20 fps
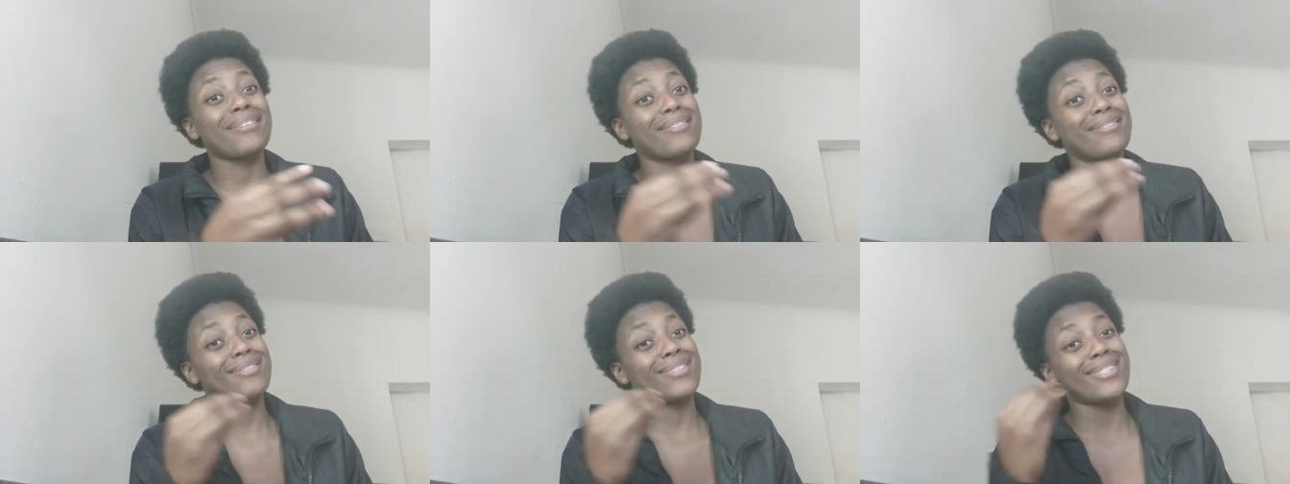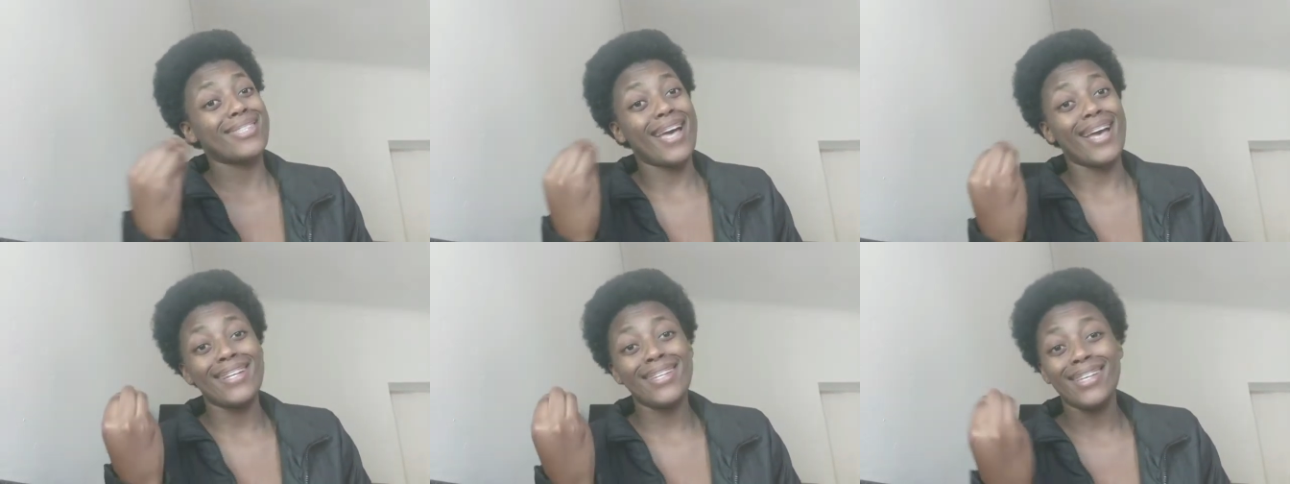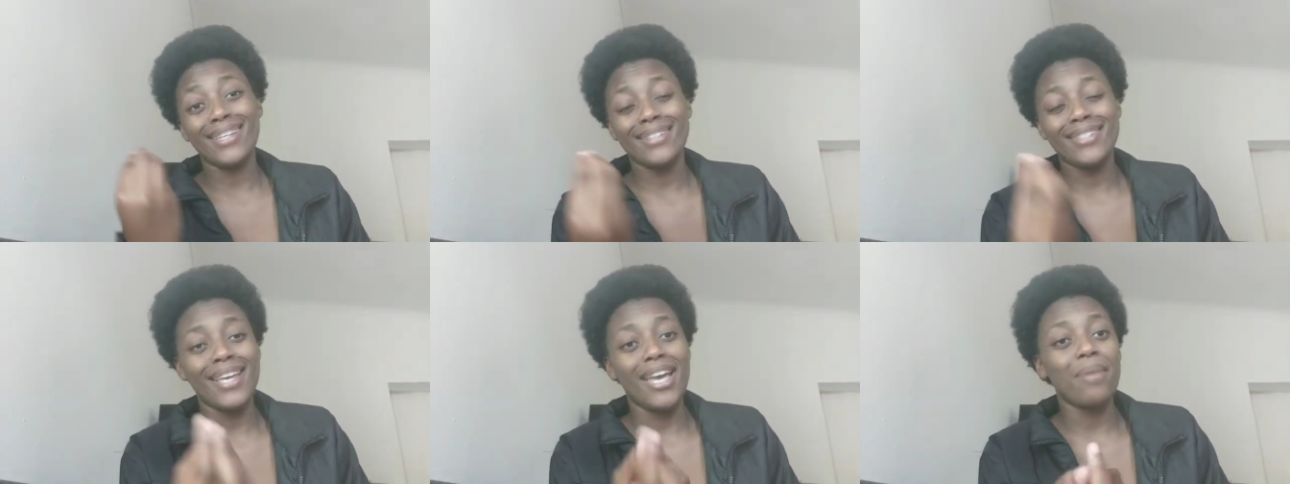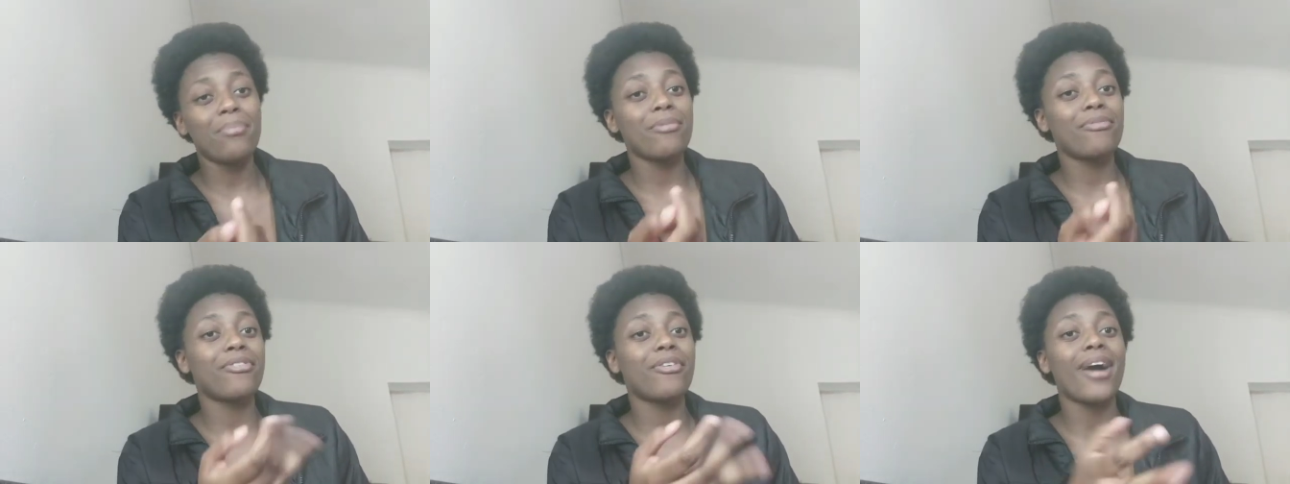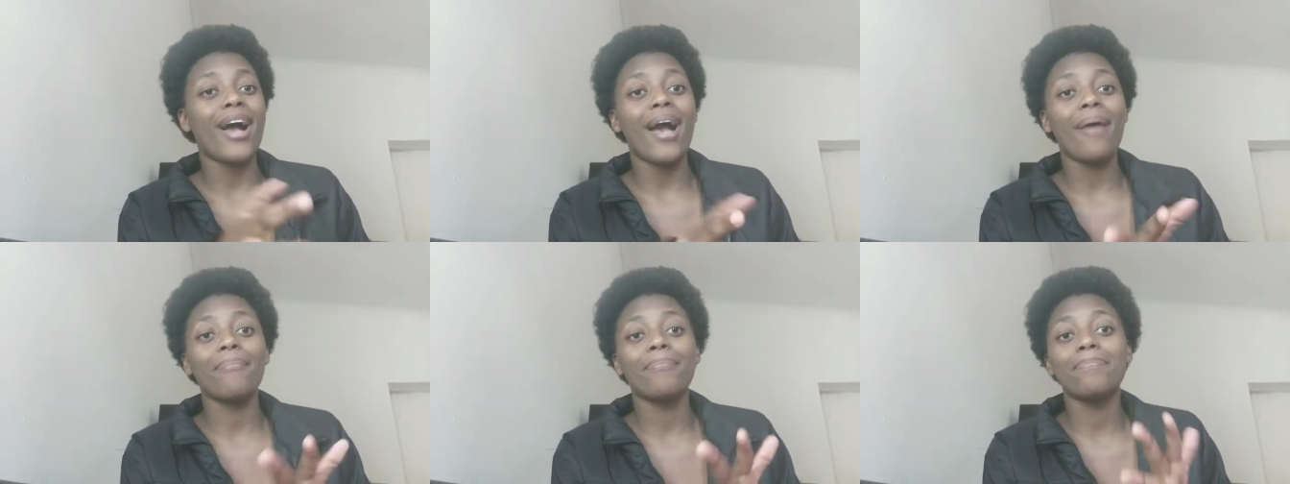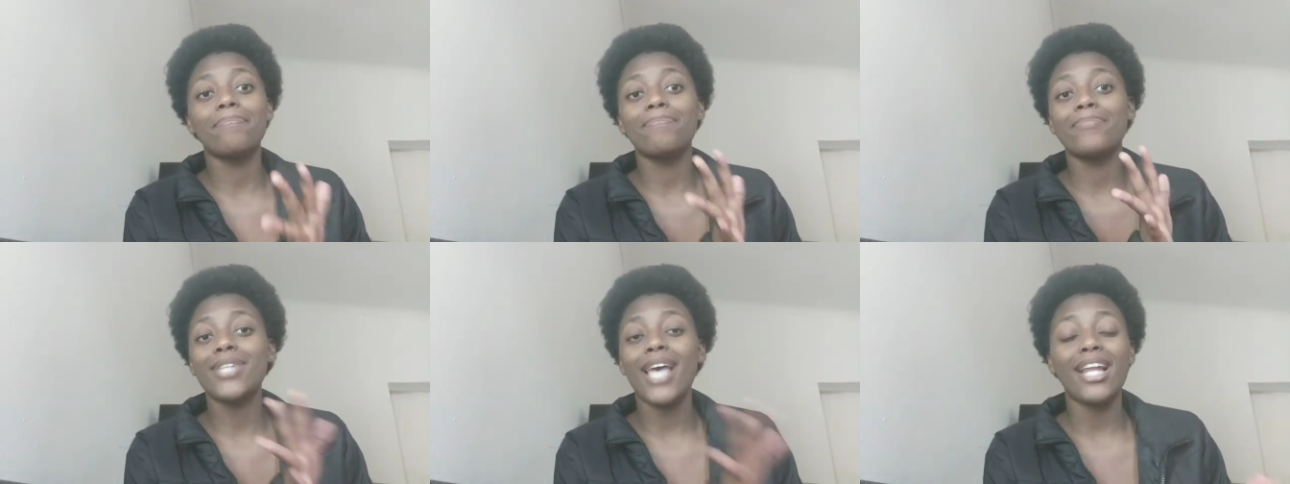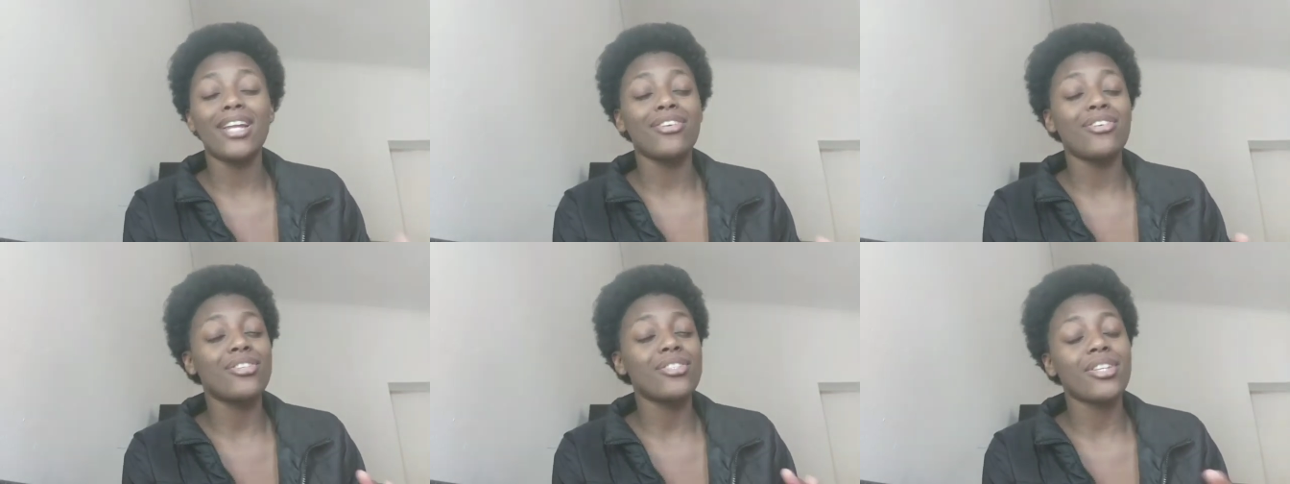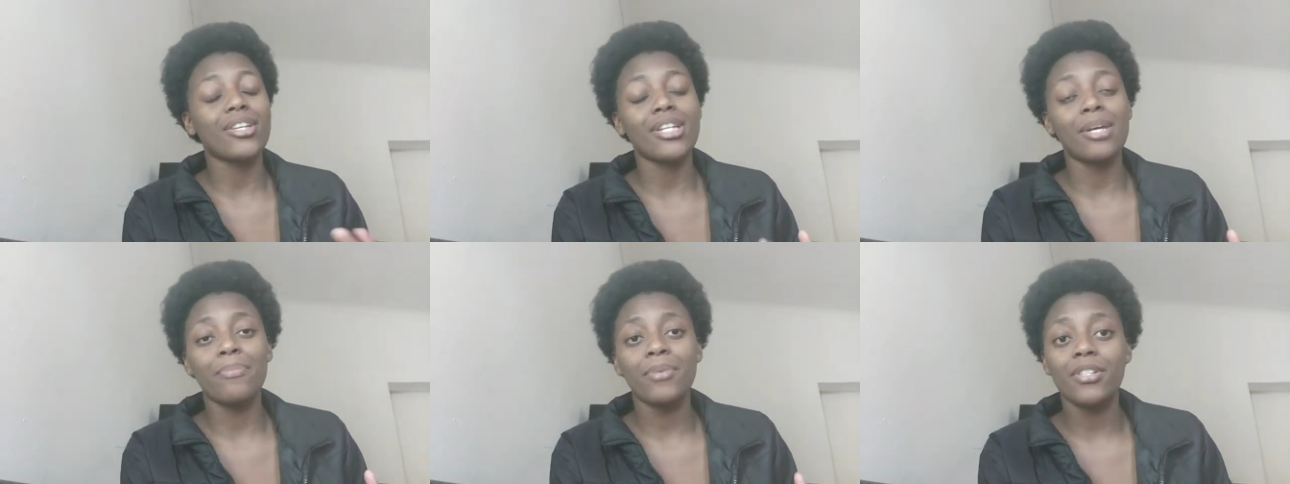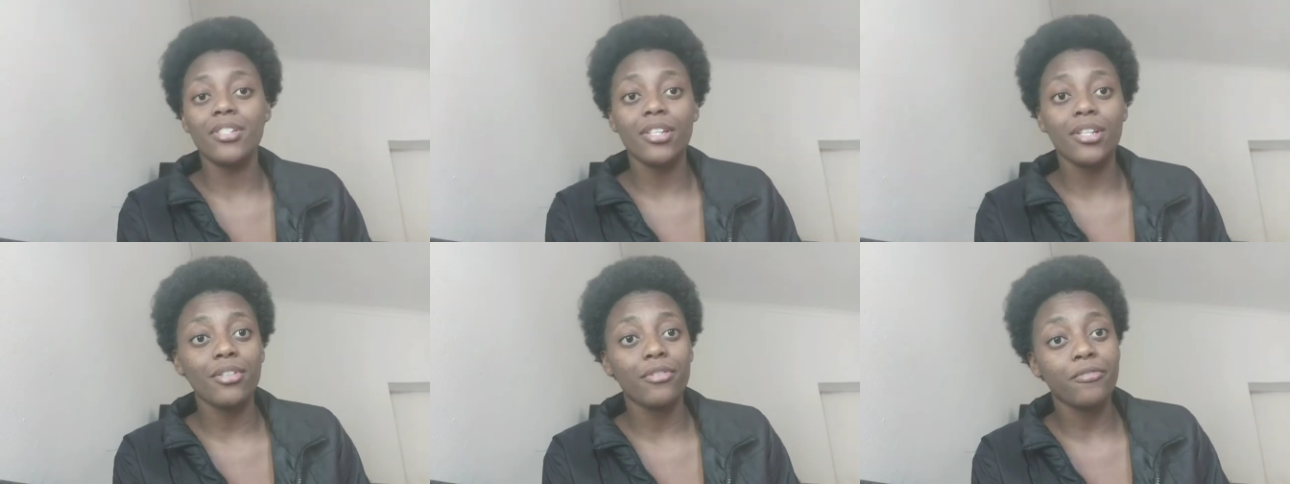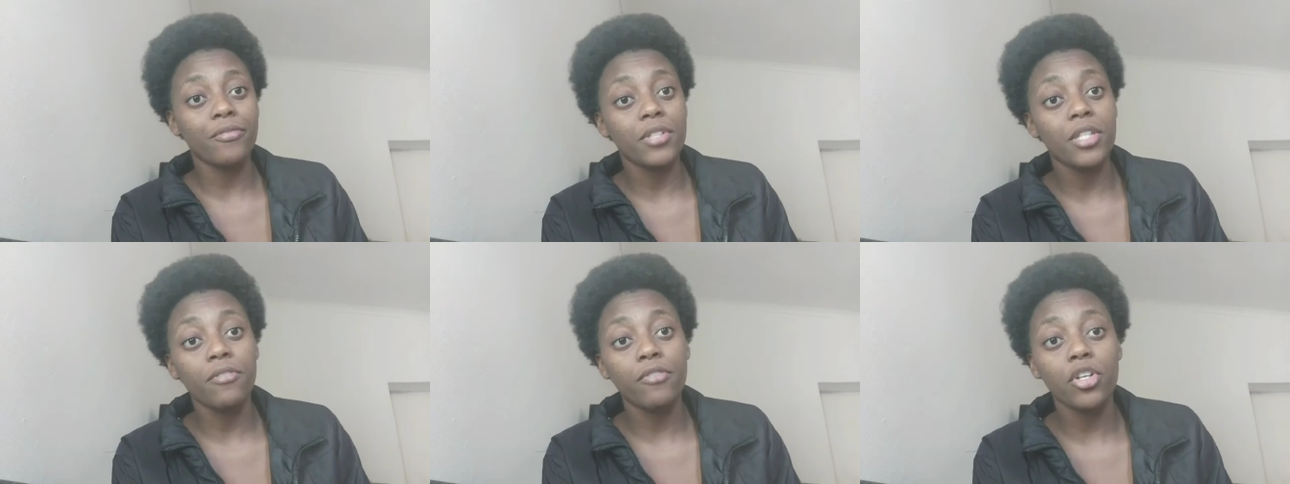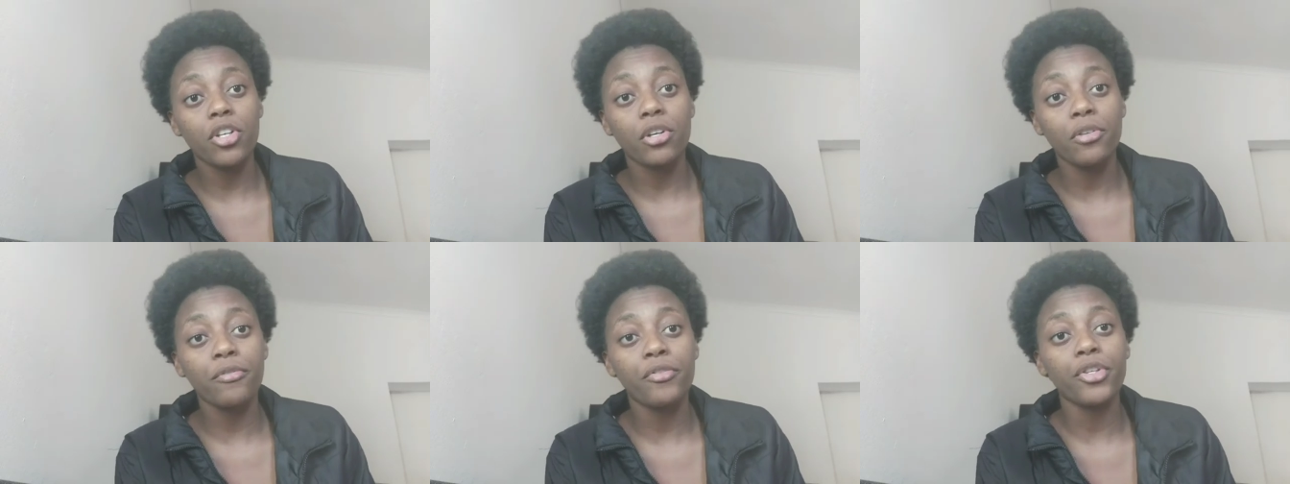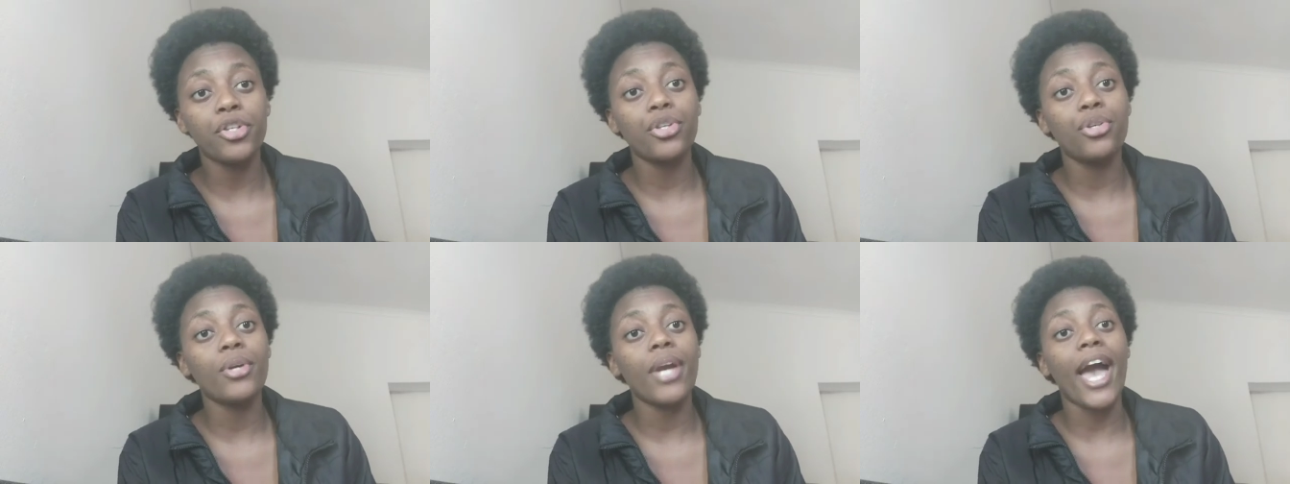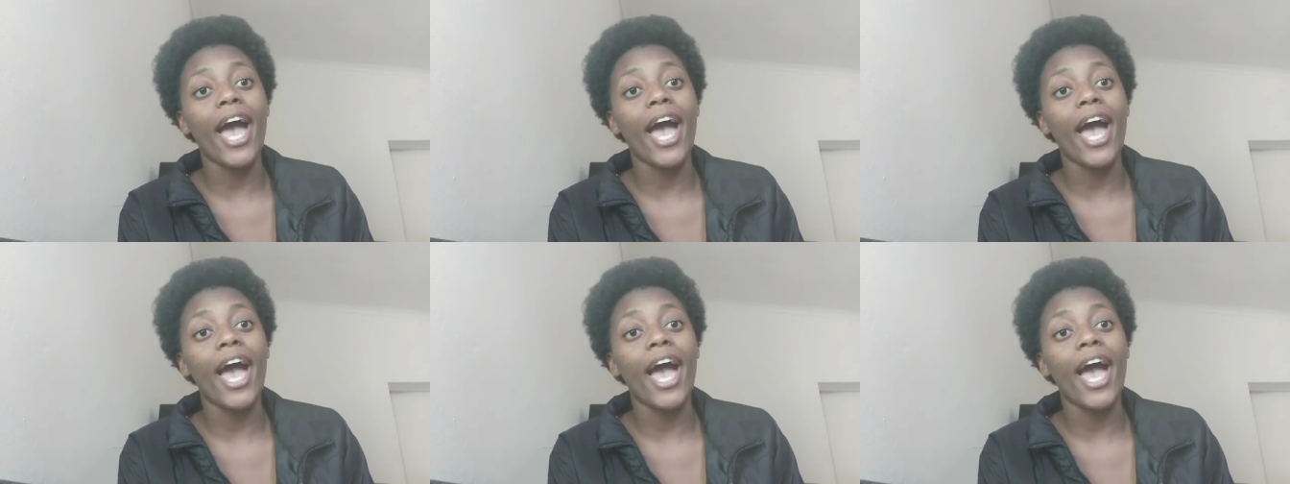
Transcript: study a day before, I'm telling you, it's gonna be difficult for you,